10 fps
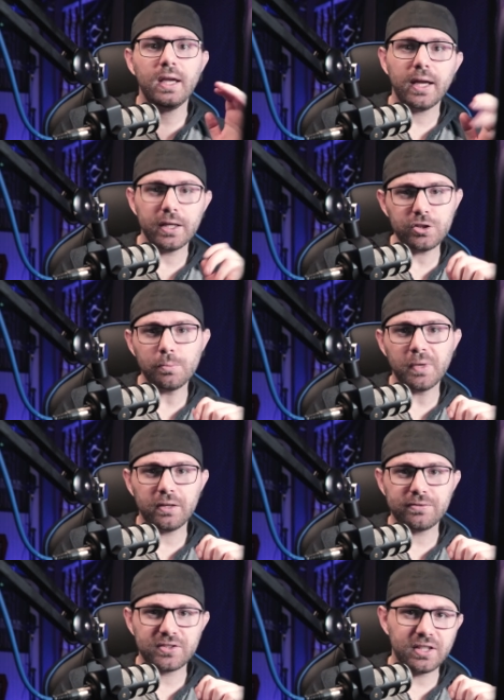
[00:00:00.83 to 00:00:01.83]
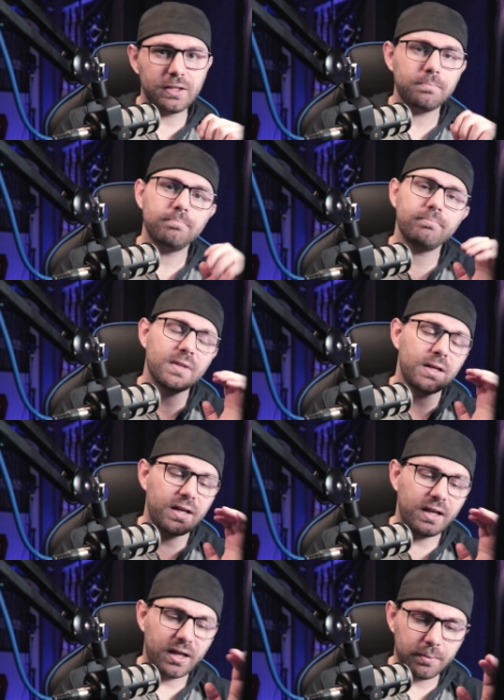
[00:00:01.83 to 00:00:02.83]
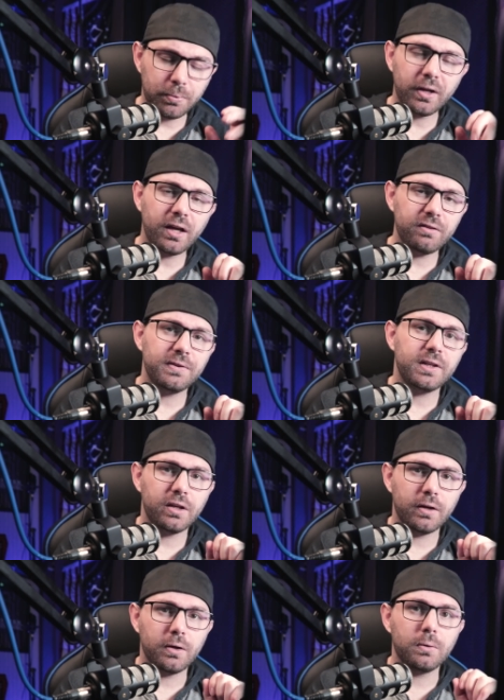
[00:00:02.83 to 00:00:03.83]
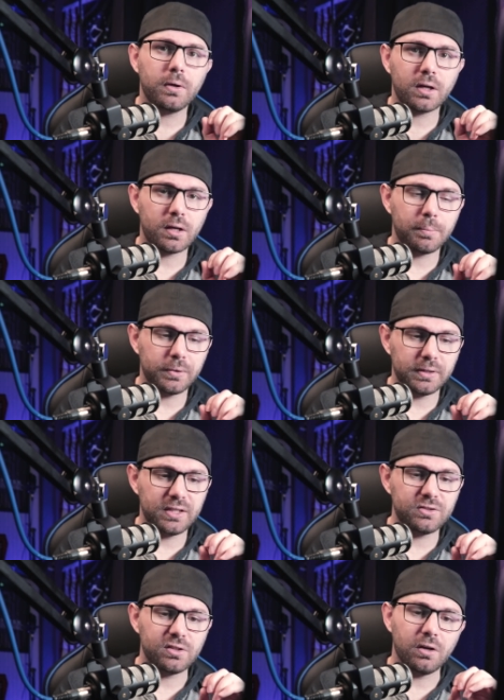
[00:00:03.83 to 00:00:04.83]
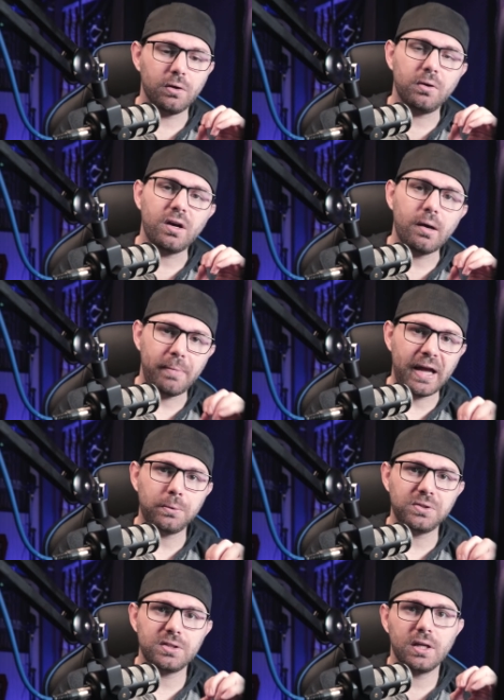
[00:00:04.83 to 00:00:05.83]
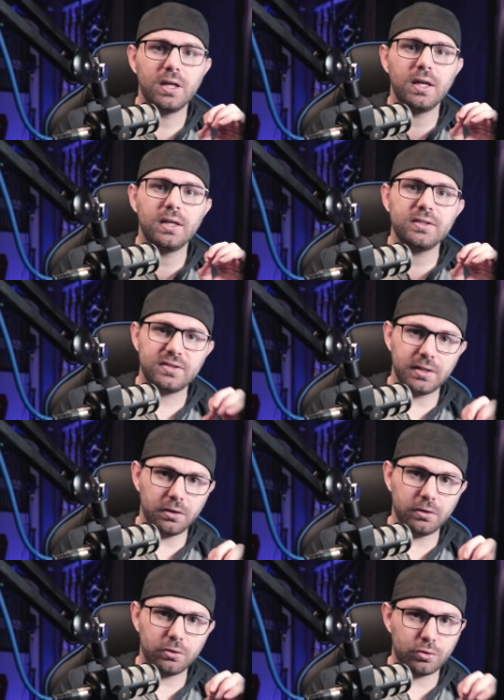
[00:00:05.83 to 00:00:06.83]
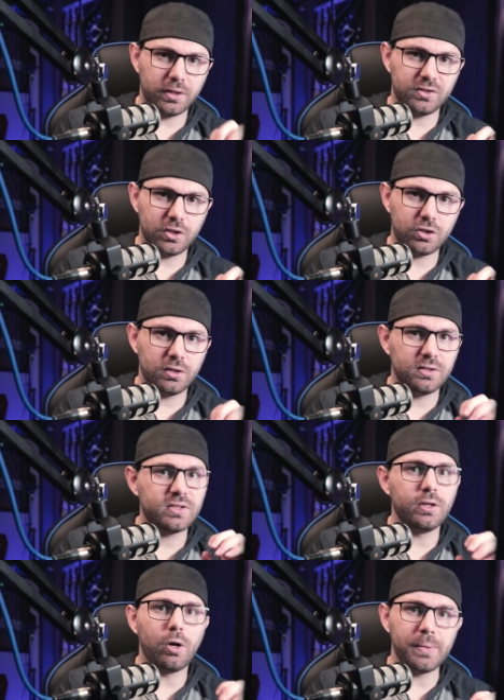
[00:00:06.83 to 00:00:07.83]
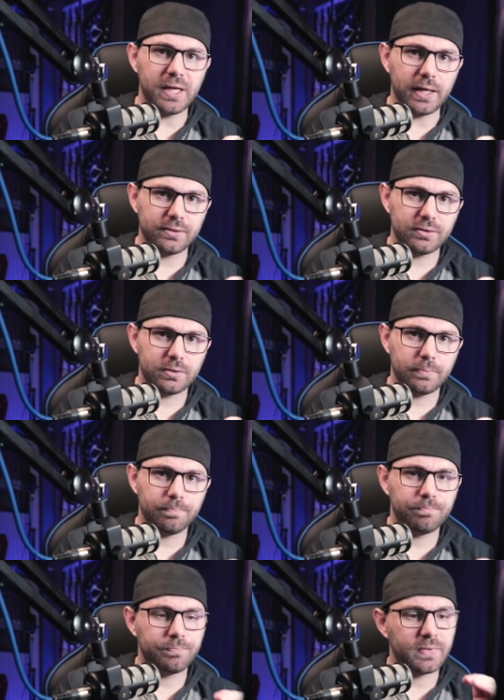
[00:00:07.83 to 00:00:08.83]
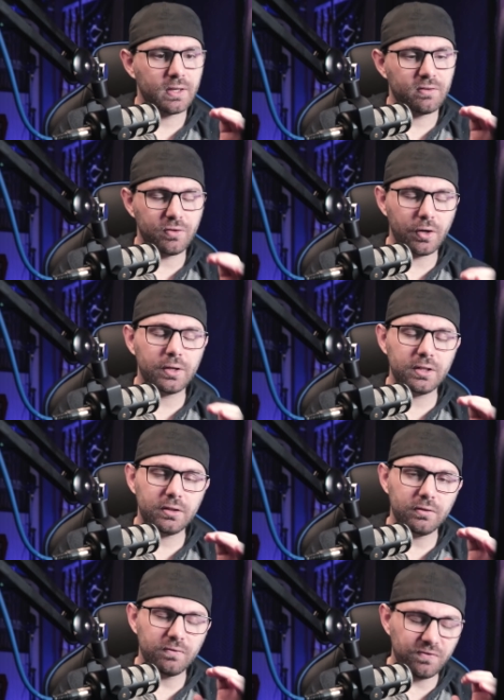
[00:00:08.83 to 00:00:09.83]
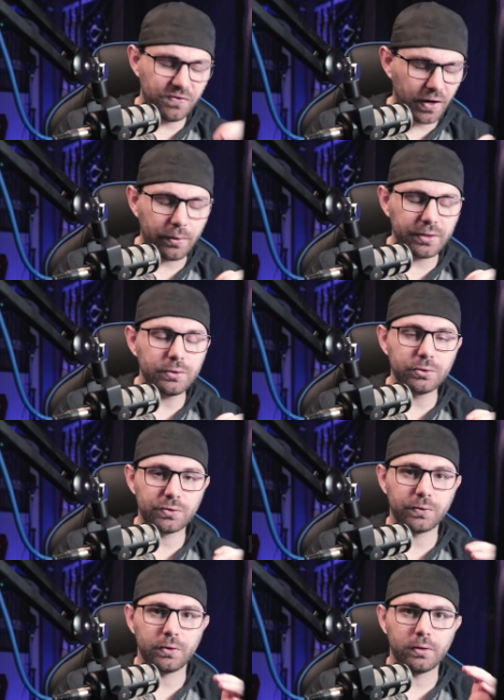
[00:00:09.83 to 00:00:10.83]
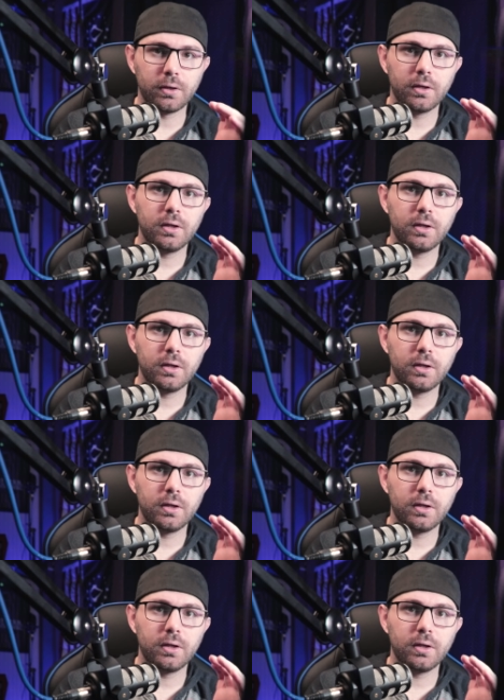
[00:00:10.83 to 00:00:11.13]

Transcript: As you may have seen, I put out a video a couple days ago about stinger transitions in OBS. Very, very useful